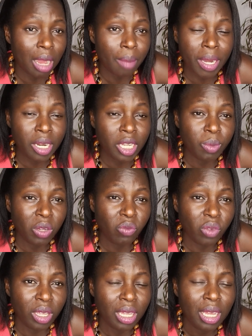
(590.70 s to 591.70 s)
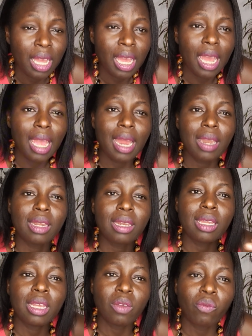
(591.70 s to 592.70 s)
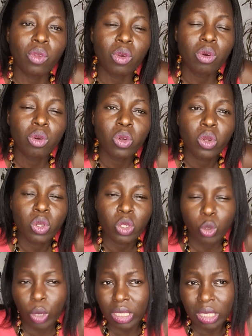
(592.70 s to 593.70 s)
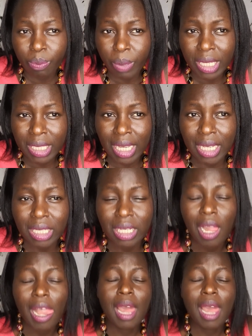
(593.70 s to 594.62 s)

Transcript: management fee and give you 20%.